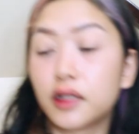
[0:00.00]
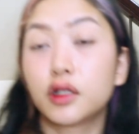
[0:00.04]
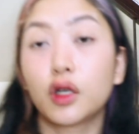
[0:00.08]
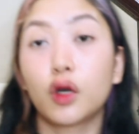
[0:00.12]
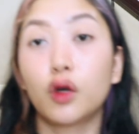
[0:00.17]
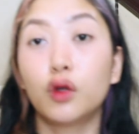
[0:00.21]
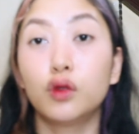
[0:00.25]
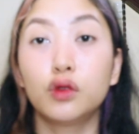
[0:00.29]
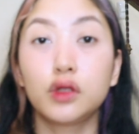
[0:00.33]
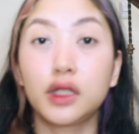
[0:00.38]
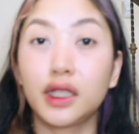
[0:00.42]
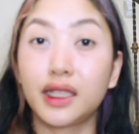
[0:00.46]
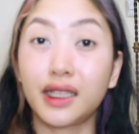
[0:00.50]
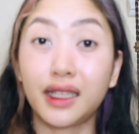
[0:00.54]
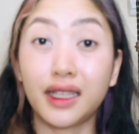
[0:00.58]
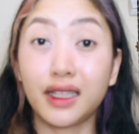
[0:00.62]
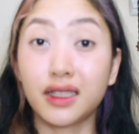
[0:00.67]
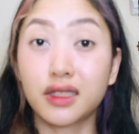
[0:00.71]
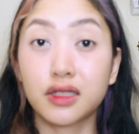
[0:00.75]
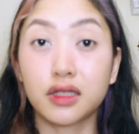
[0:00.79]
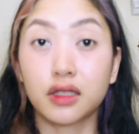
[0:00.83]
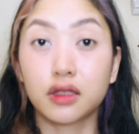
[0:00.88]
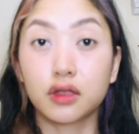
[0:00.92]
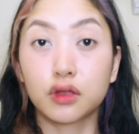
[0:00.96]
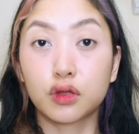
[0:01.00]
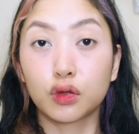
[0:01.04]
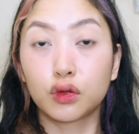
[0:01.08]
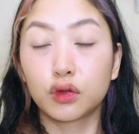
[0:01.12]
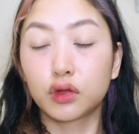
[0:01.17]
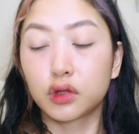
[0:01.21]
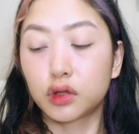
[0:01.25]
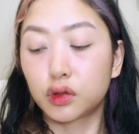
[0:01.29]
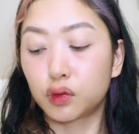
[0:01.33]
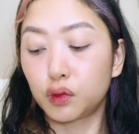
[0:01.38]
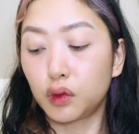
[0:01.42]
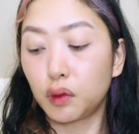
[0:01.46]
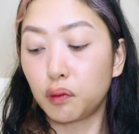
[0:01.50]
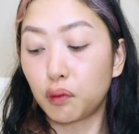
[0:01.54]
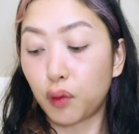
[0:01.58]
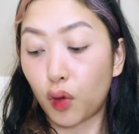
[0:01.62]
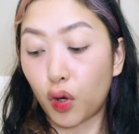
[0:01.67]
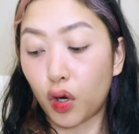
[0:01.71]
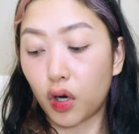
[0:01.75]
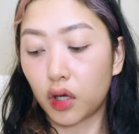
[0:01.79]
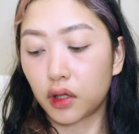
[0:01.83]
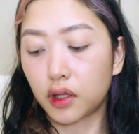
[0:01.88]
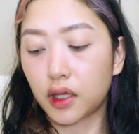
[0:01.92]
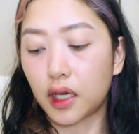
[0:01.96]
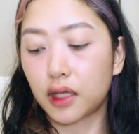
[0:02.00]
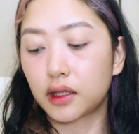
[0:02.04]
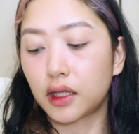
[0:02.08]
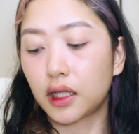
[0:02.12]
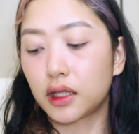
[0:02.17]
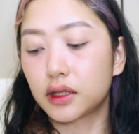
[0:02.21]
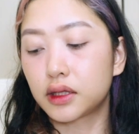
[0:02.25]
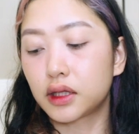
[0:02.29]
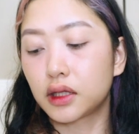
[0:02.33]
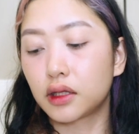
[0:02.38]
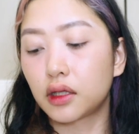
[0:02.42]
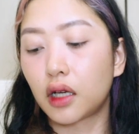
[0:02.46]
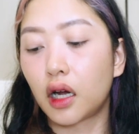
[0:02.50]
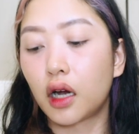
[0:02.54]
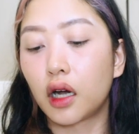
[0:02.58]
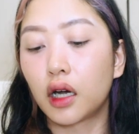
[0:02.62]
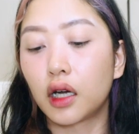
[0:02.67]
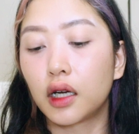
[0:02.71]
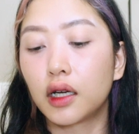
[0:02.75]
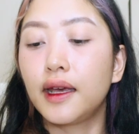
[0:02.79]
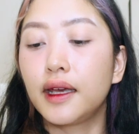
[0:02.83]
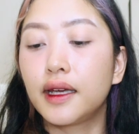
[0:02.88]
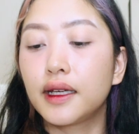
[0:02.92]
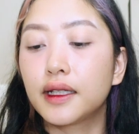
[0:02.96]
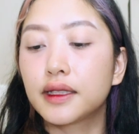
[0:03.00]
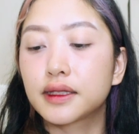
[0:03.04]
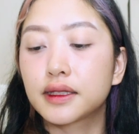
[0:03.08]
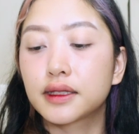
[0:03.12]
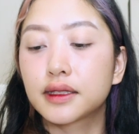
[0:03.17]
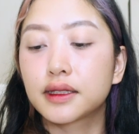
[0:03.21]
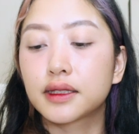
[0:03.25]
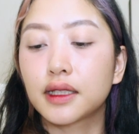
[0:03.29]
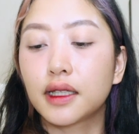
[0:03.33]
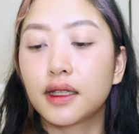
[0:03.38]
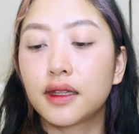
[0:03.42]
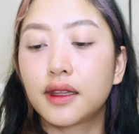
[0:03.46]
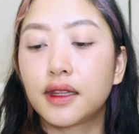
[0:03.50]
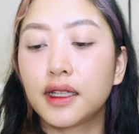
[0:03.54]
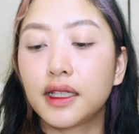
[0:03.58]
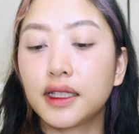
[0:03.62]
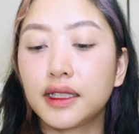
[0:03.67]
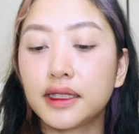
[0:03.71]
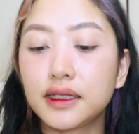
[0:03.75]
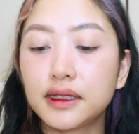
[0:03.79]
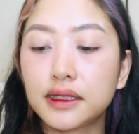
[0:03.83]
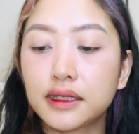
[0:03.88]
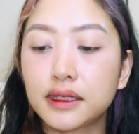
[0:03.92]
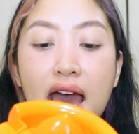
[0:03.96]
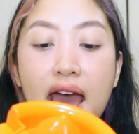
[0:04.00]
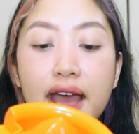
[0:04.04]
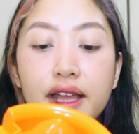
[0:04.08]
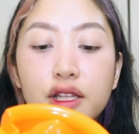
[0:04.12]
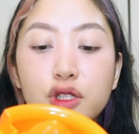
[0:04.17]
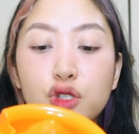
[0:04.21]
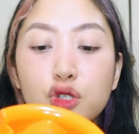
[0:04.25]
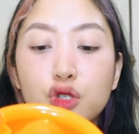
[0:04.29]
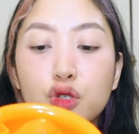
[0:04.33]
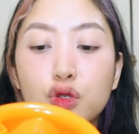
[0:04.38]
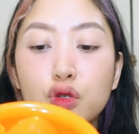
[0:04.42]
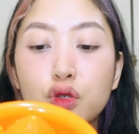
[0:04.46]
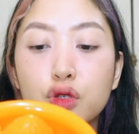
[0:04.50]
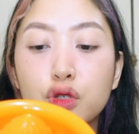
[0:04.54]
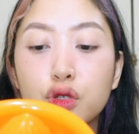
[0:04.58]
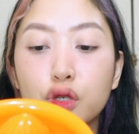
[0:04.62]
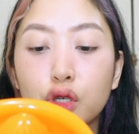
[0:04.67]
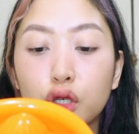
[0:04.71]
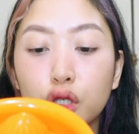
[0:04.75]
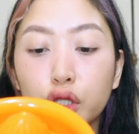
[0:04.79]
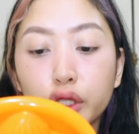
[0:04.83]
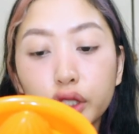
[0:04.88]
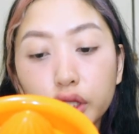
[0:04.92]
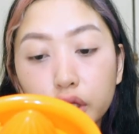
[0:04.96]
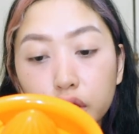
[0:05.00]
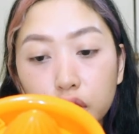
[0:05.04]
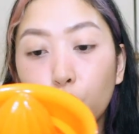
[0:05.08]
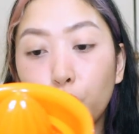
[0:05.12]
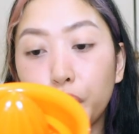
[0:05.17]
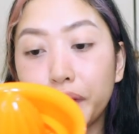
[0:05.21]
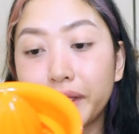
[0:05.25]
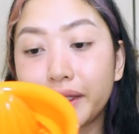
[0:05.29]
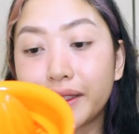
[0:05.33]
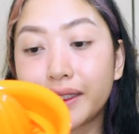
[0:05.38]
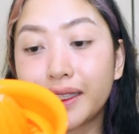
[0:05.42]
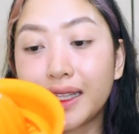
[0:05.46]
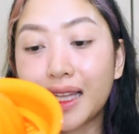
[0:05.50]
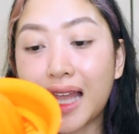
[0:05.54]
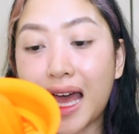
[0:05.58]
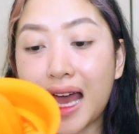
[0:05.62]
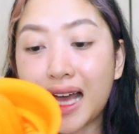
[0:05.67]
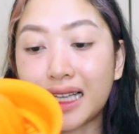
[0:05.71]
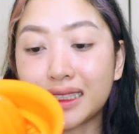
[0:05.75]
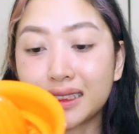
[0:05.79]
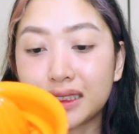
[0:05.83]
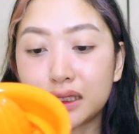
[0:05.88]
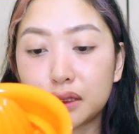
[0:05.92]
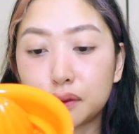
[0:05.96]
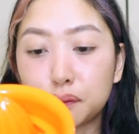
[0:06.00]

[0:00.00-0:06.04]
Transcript: And the only kitchen tools we bought at S&R is the hand juicer with glass